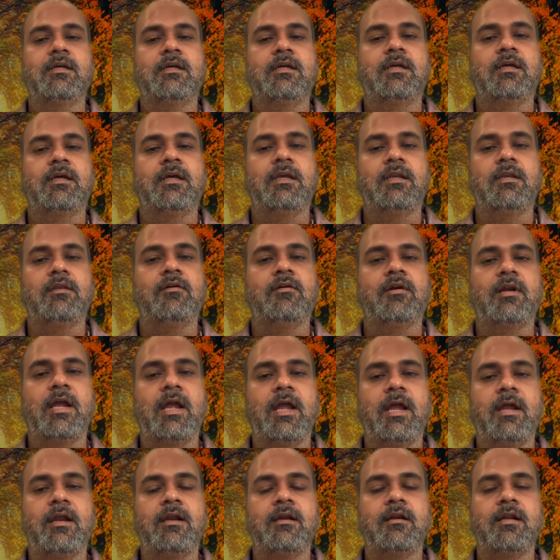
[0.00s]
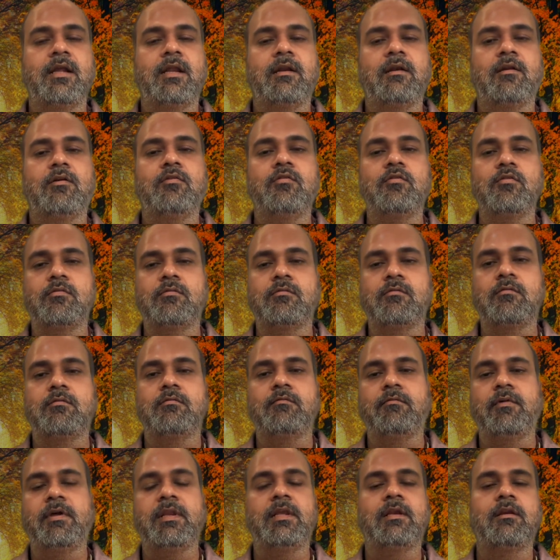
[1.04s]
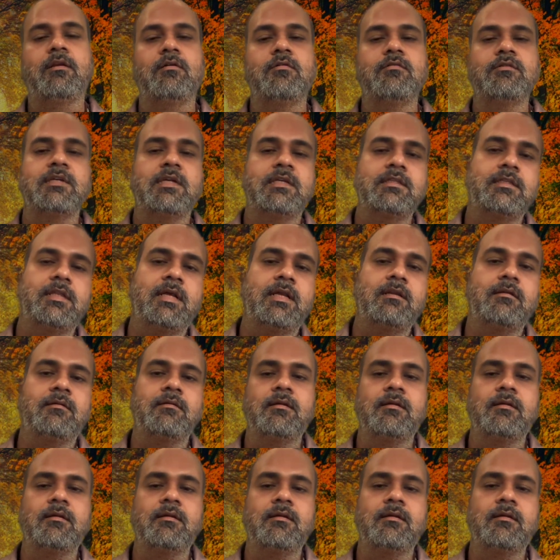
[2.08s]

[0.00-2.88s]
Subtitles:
in your hand and go very close and then